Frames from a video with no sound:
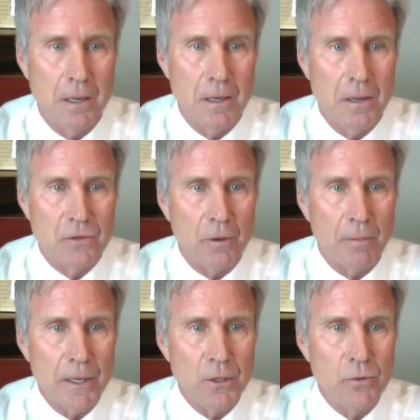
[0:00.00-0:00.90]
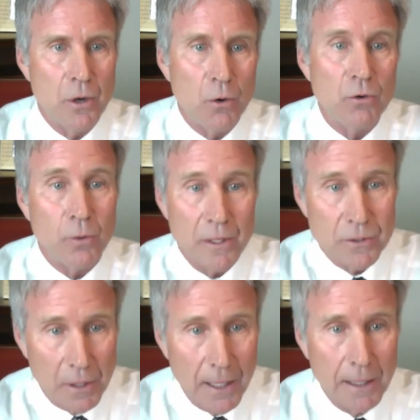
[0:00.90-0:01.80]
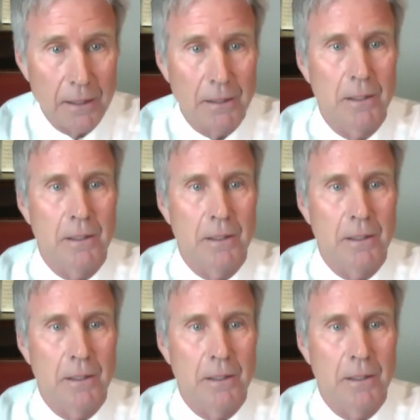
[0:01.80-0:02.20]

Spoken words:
somebody who knows what it's like